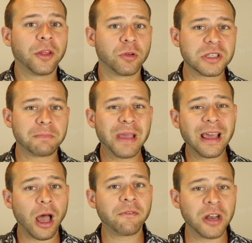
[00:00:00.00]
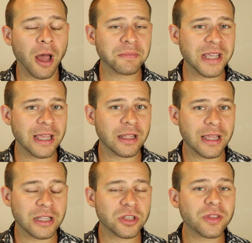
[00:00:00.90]
There was a bit of an update
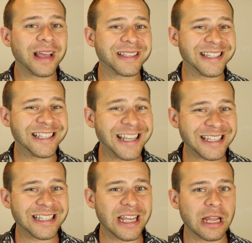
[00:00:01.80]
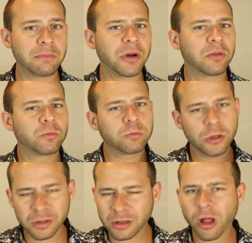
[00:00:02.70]
in 2016, but
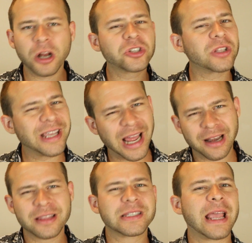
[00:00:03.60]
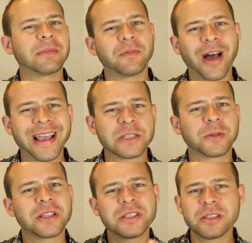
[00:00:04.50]
largely kind of the same device,
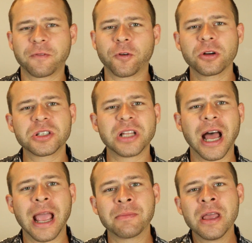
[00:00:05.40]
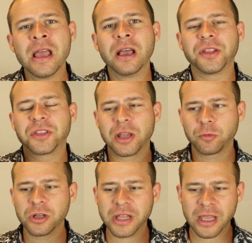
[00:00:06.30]
but this is the first time that they
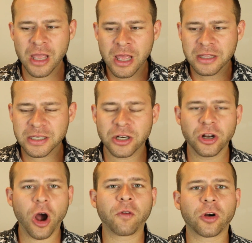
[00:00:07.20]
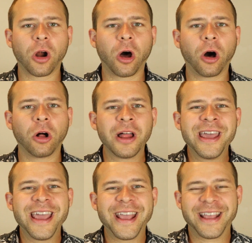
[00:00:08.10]
really did an overhaul
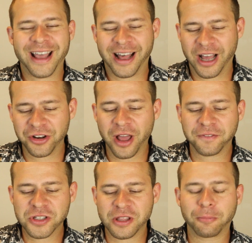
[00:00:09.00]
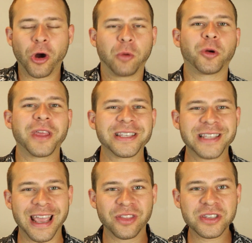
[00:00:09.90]
enough to the point where they
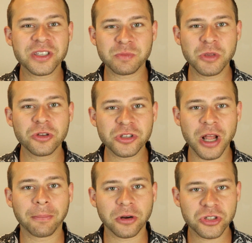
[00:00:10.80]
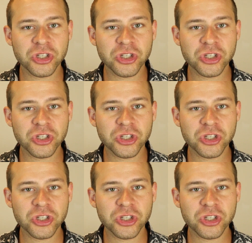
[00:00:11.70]
say this is Muse number